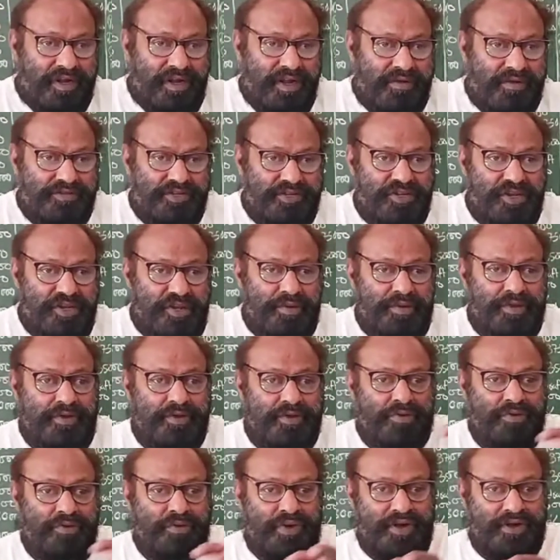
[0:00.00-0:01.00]
Okay,
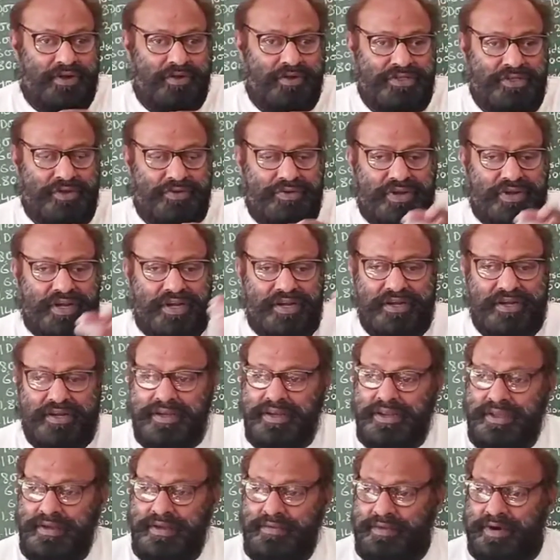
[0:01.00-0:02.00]
what comes in
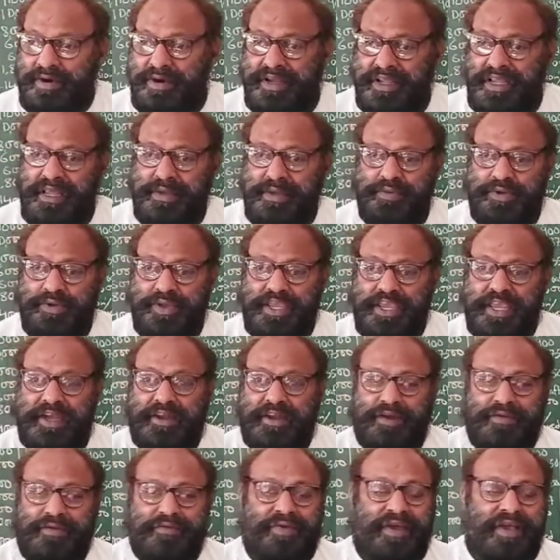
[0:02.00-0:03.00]
debit, what goes out
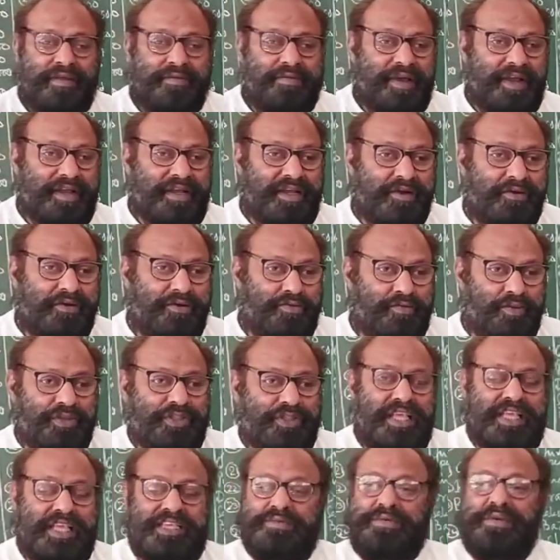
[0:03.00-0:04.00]
credit. But if
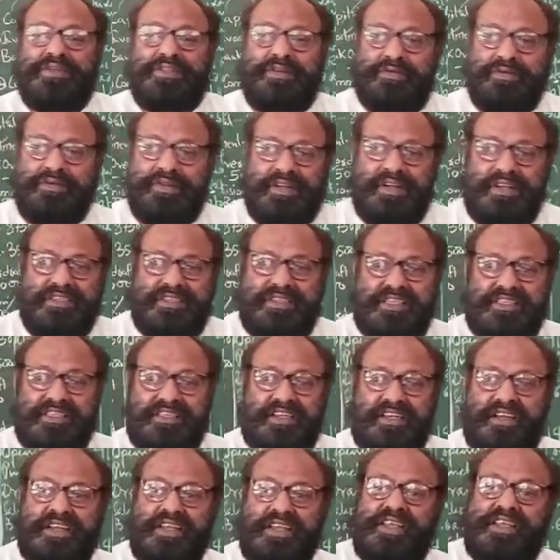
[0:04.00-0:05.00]
we cannot find
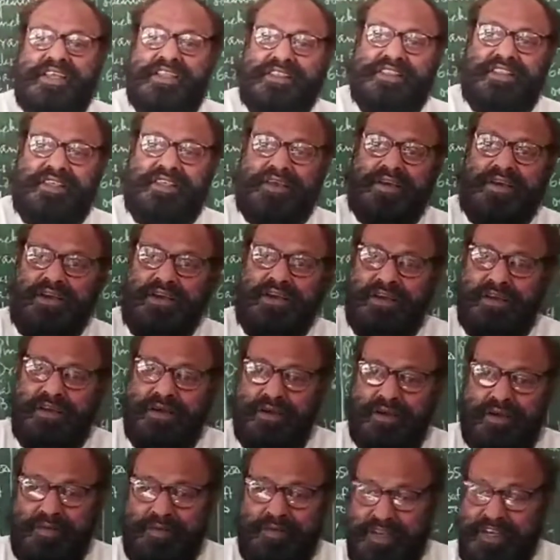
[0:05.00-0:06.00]
out both aspects of the
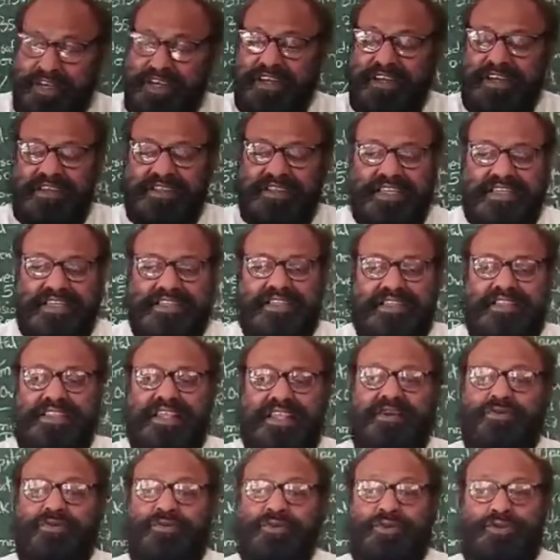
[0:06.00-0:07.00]
transaction,
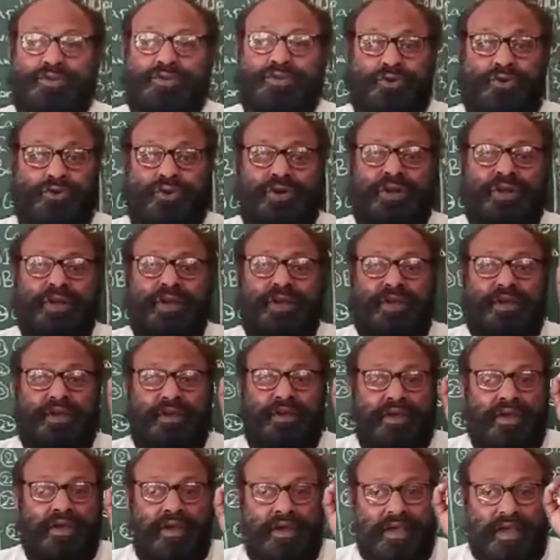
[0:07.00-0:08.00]
of any
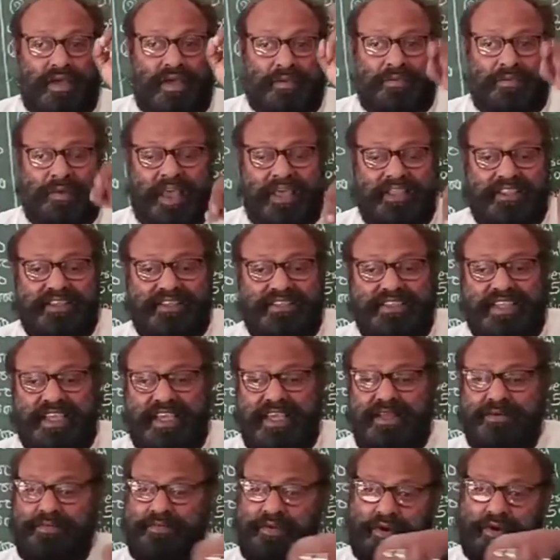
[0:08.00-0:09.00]
transaction, then we
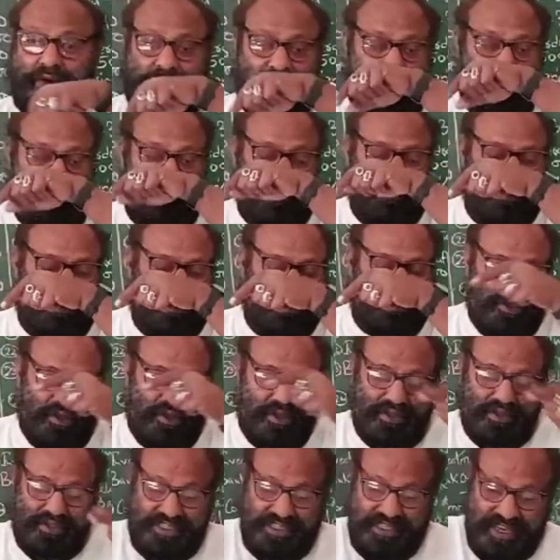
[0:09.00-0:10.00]
should apply
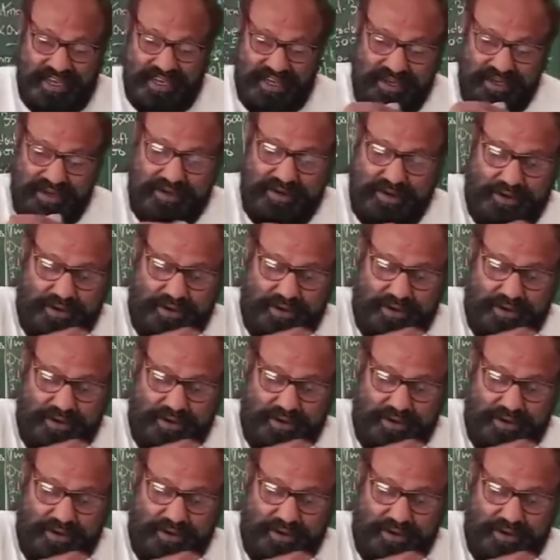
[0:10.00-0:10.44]
the second